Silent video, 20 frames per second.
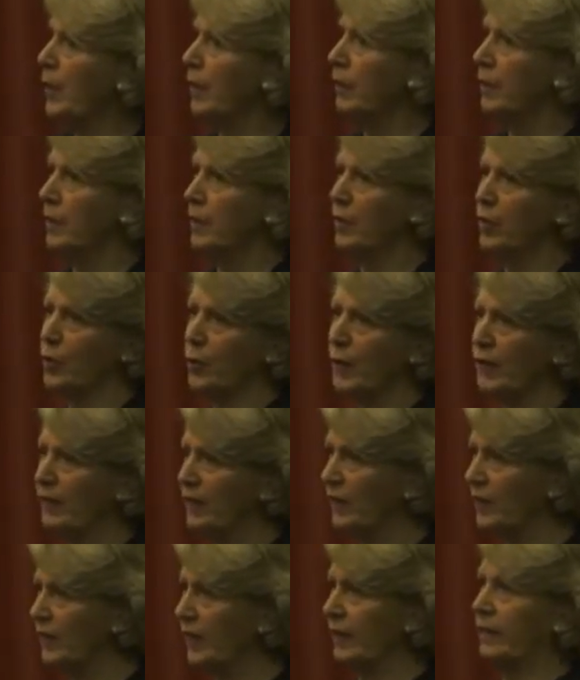period,
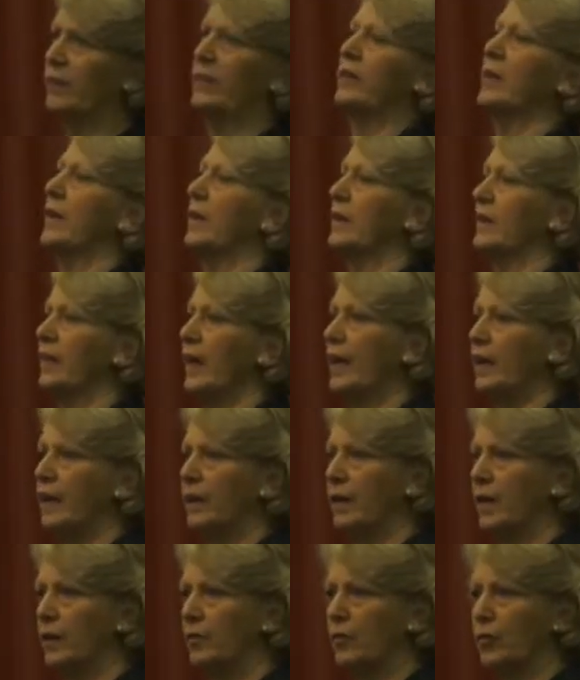26 years I
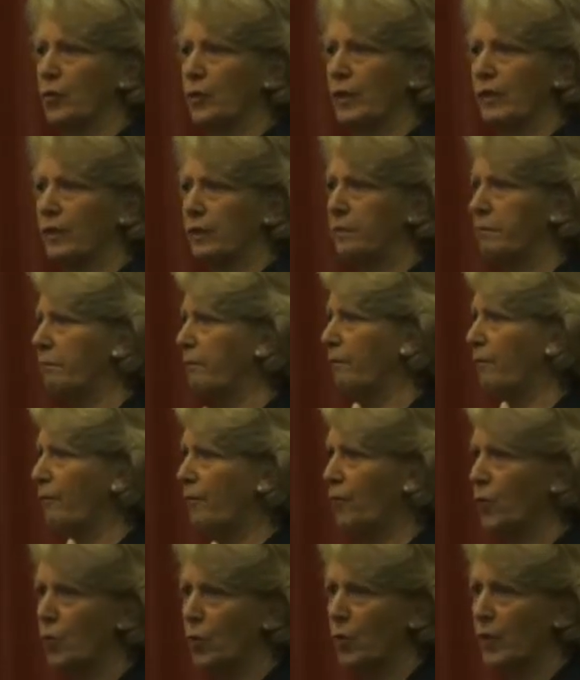heard,
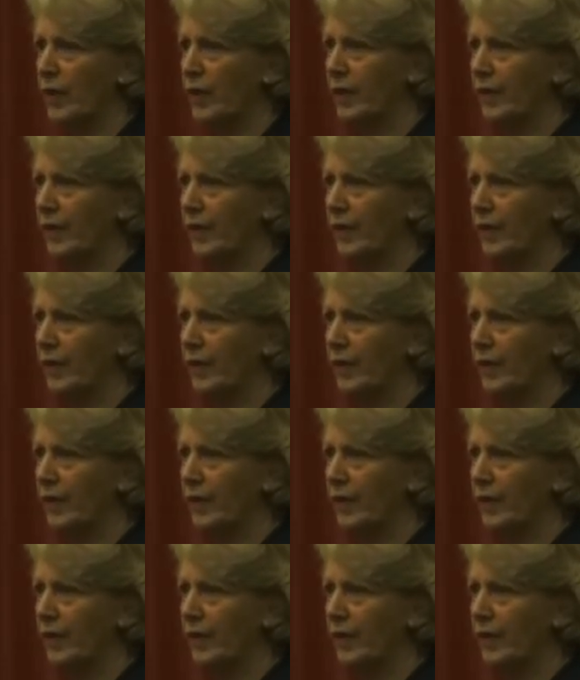24